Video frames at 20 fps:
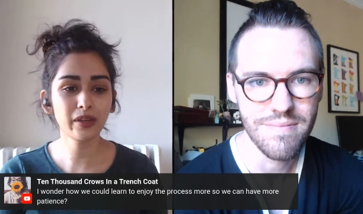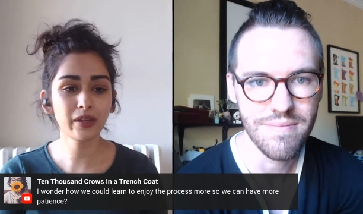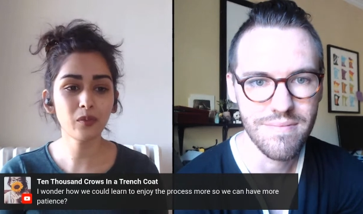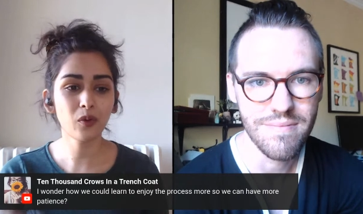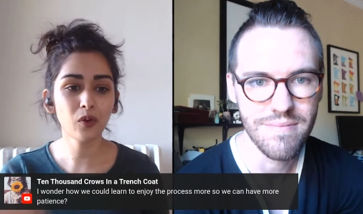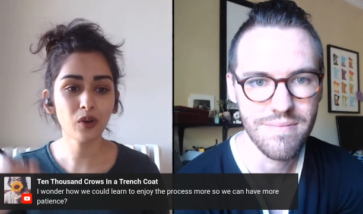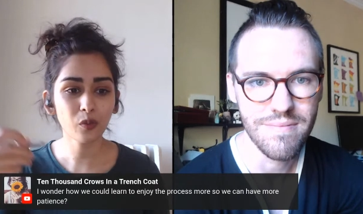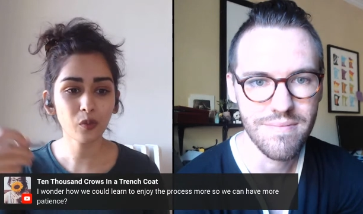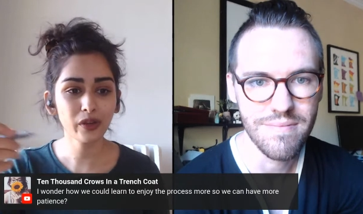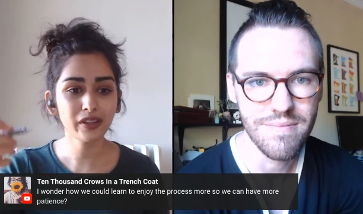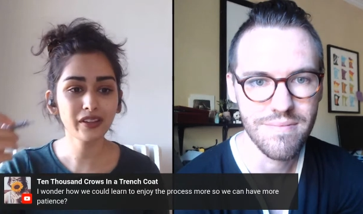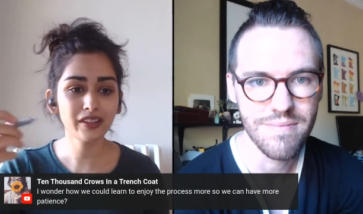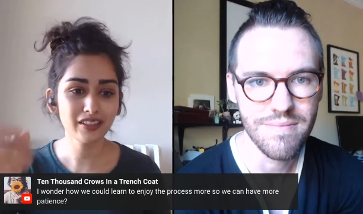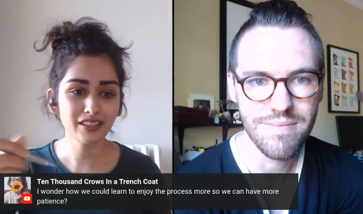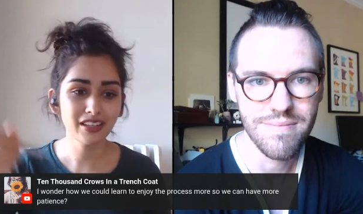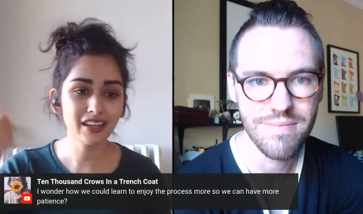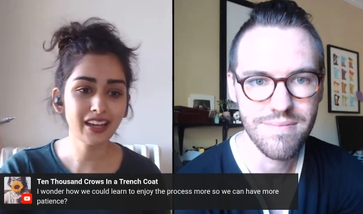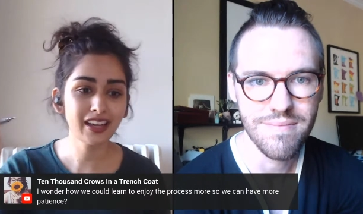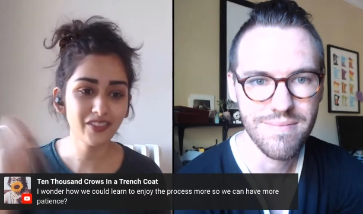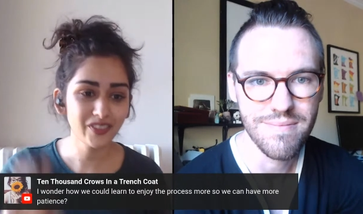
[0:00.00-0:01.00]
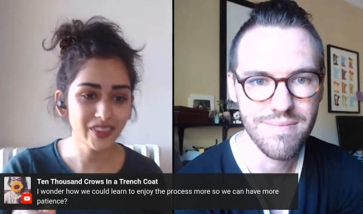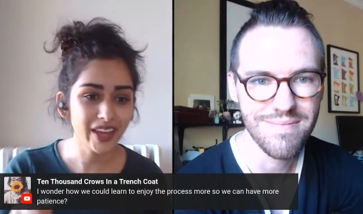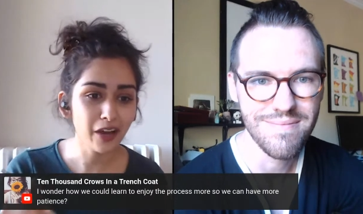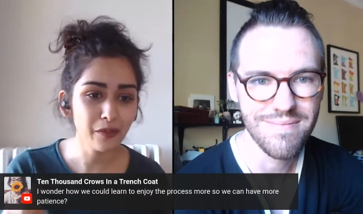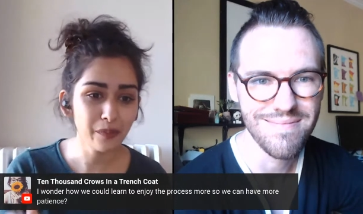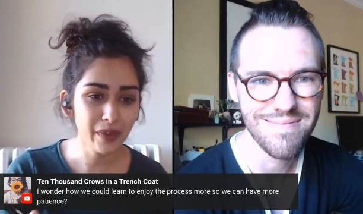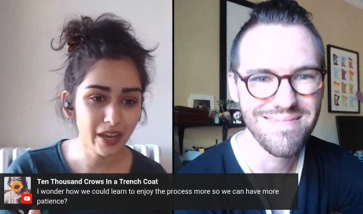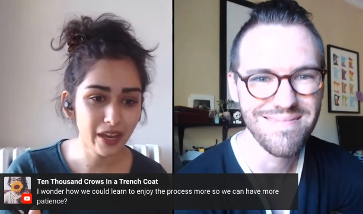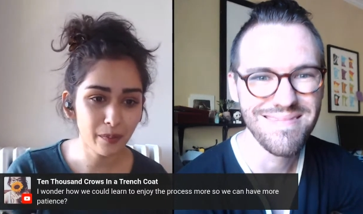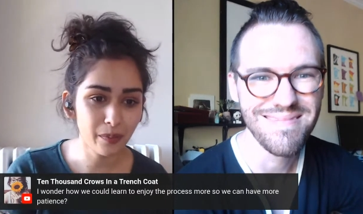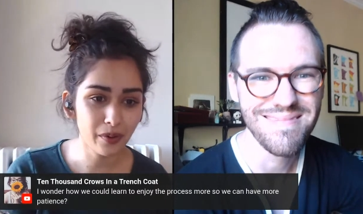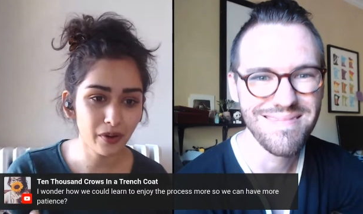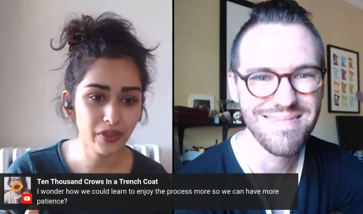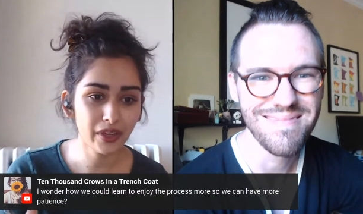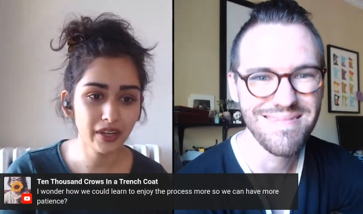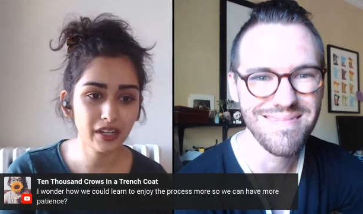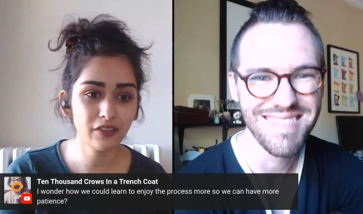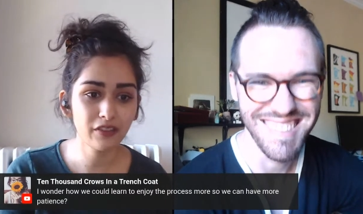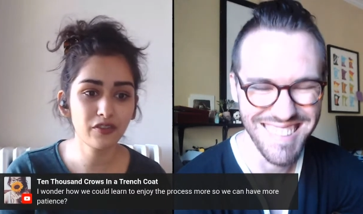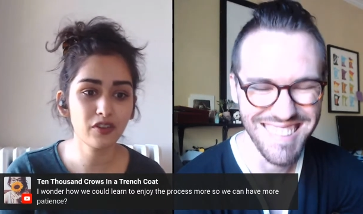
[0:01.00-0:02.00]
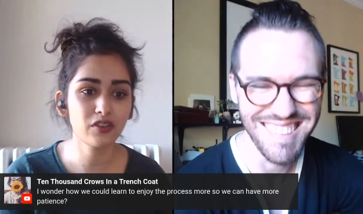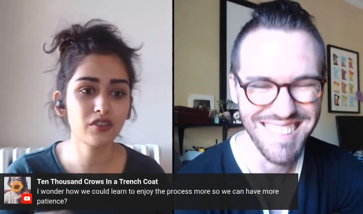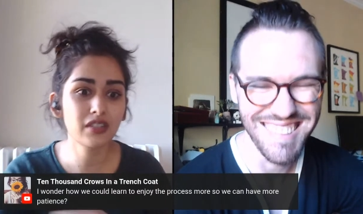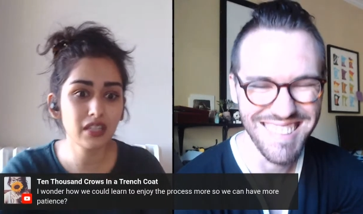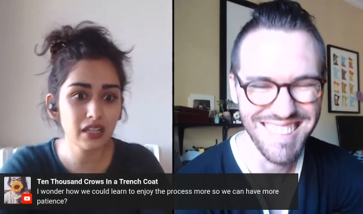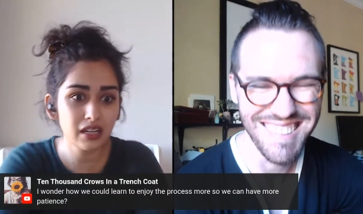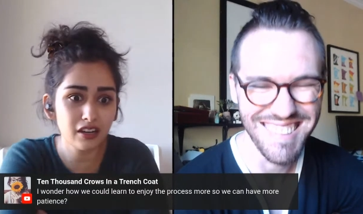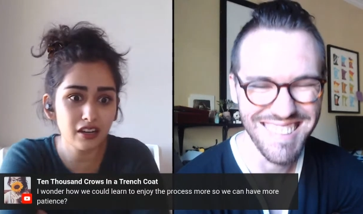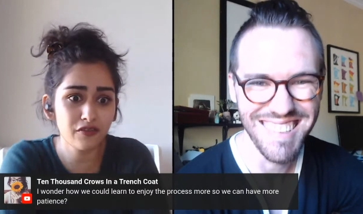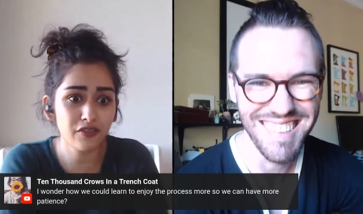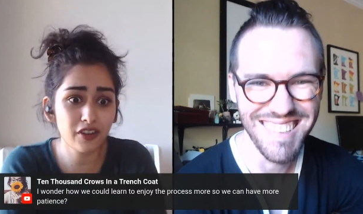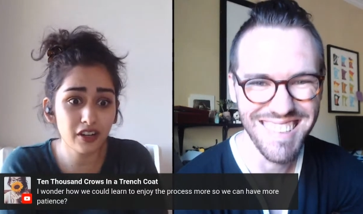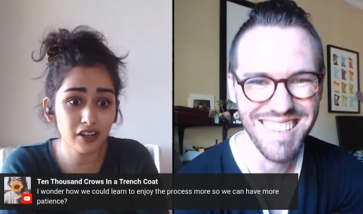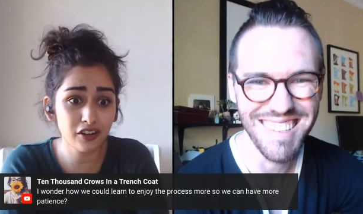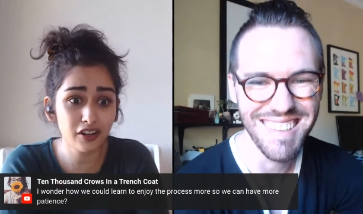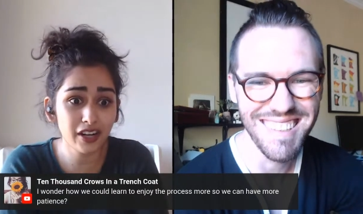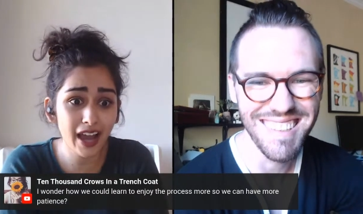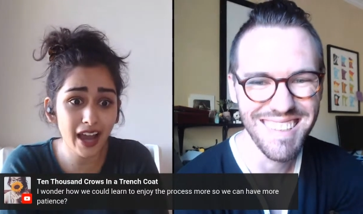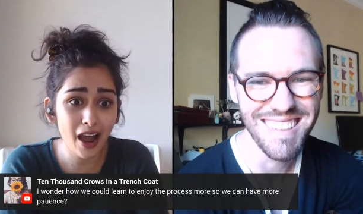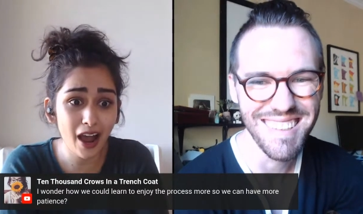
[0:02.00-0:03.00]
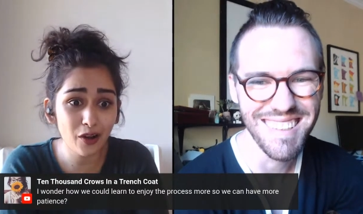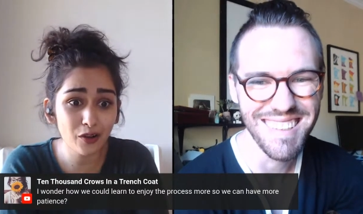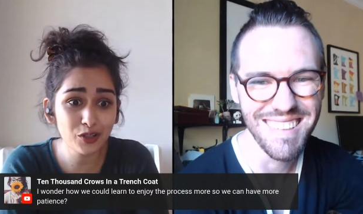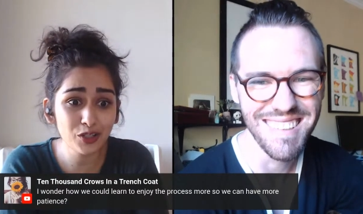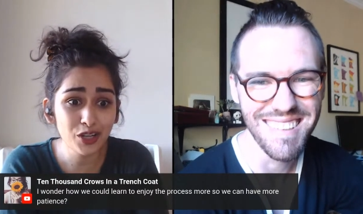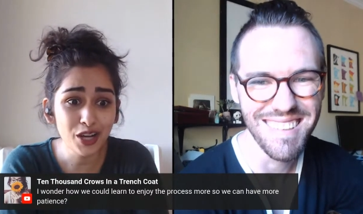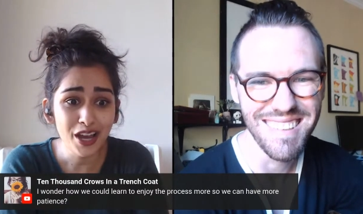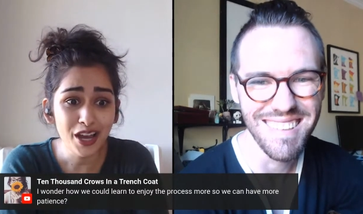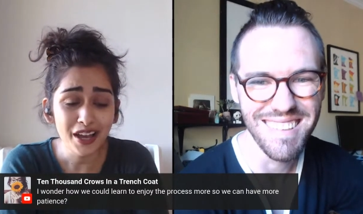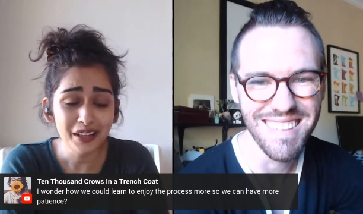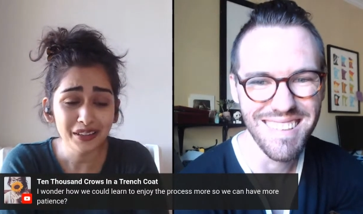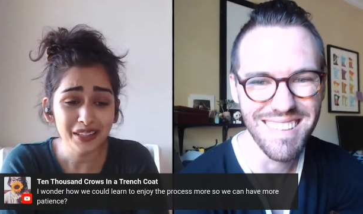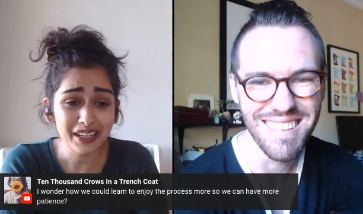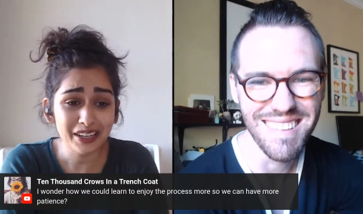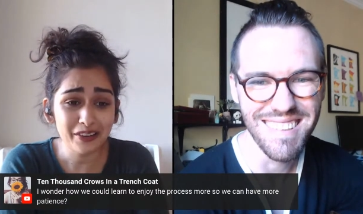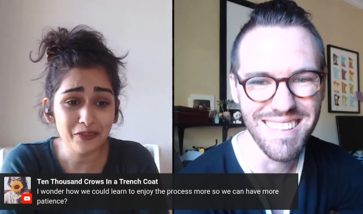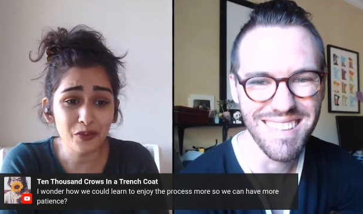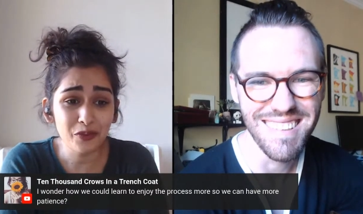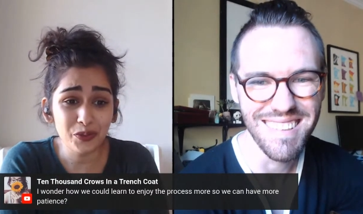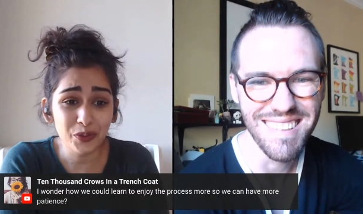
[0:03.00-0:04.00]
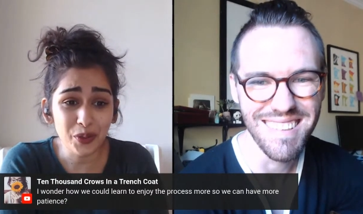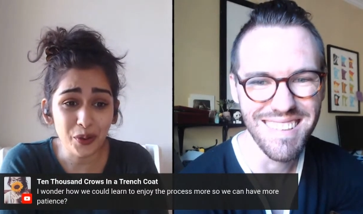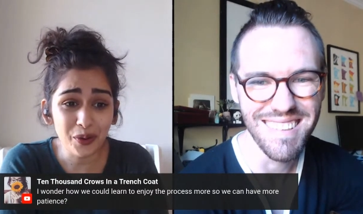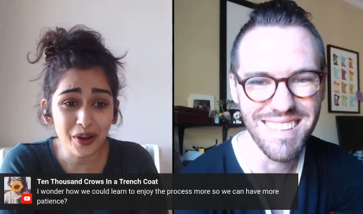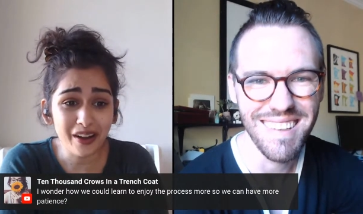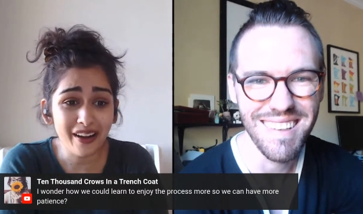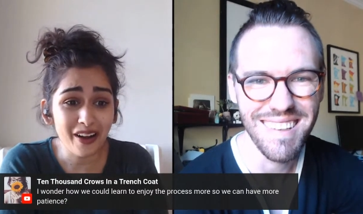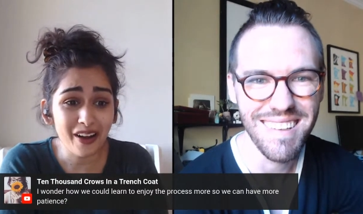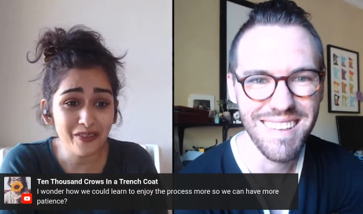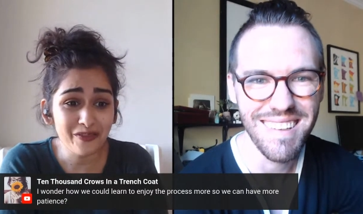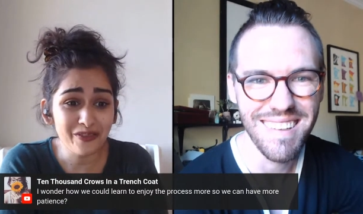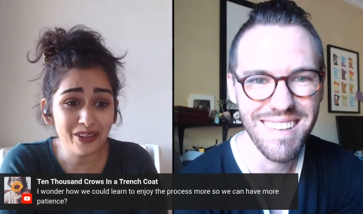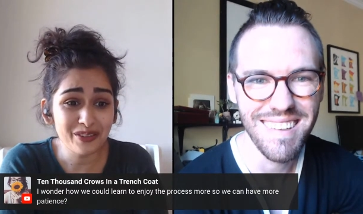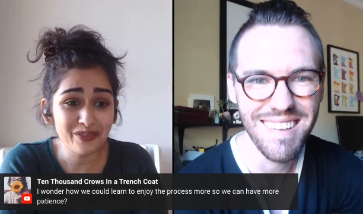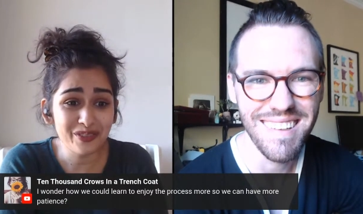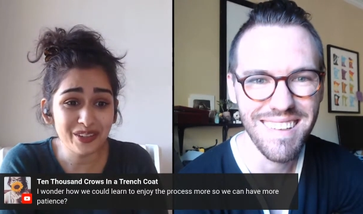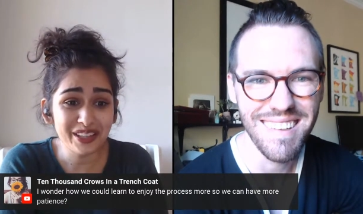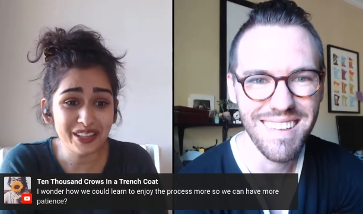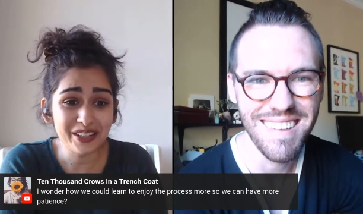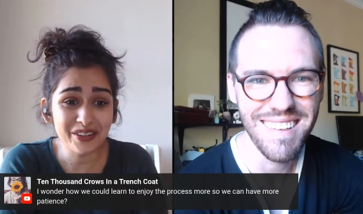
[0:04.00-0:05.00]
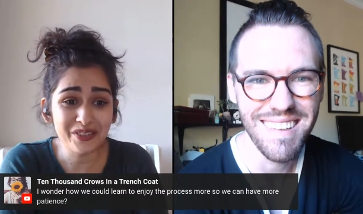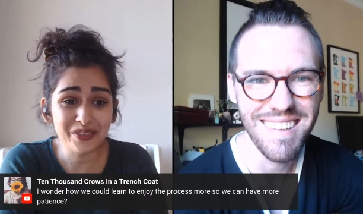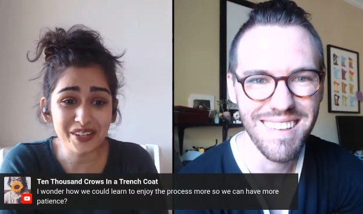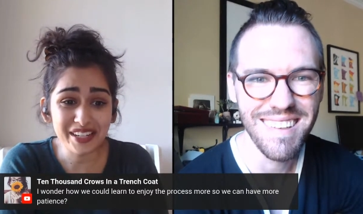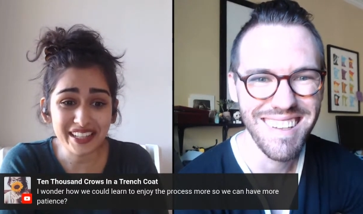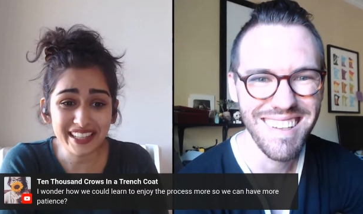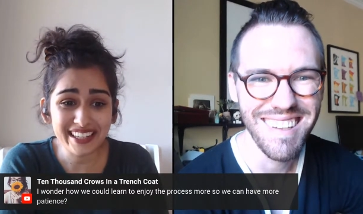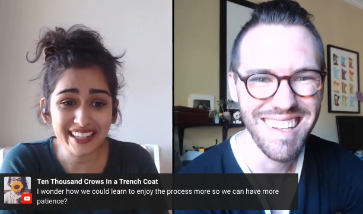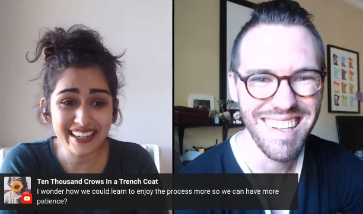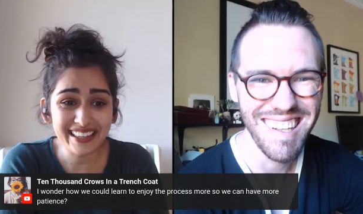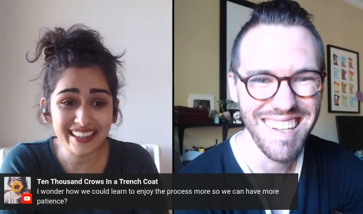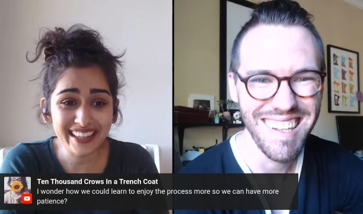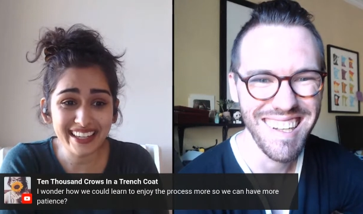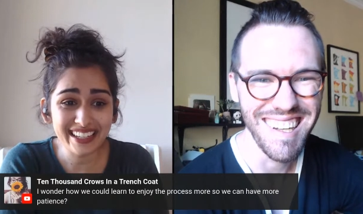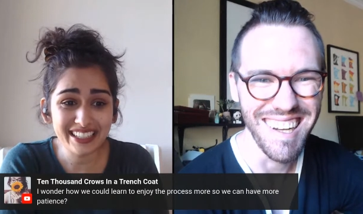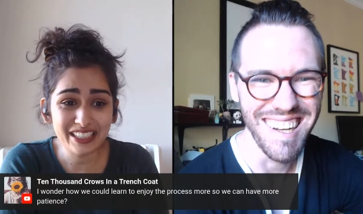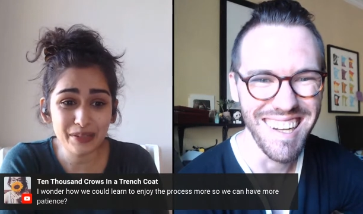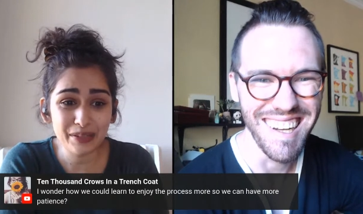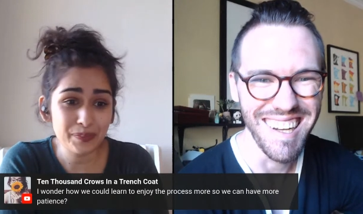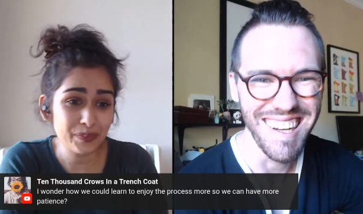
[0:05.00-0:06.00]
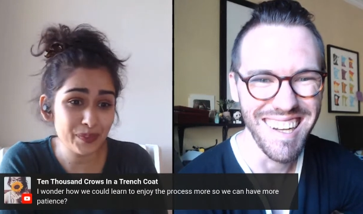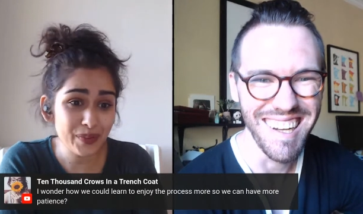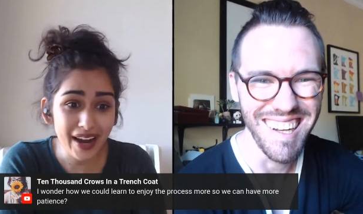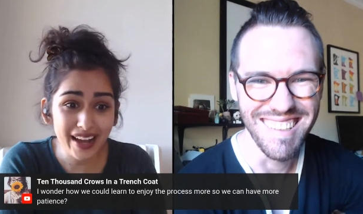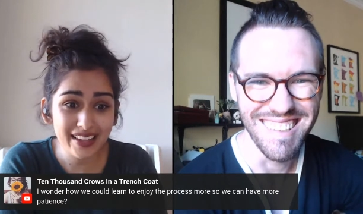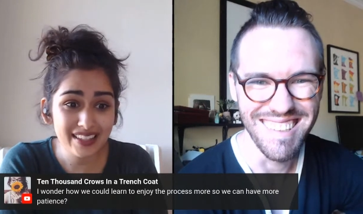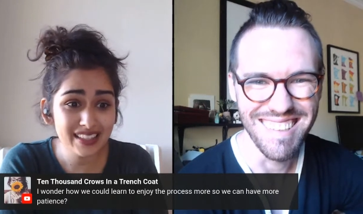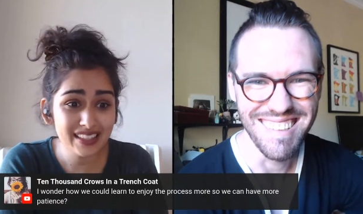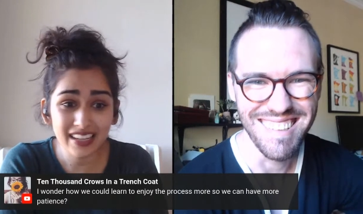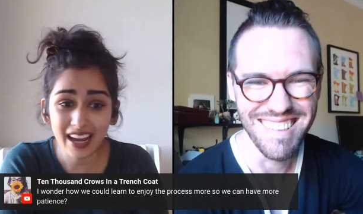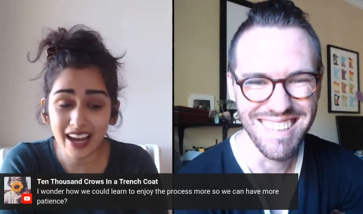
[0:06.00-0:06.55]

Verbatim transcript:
Speaker 1: more willing to hit that paper than if you're sitting in front of your couch, like with no coffee, feeling really like depressed.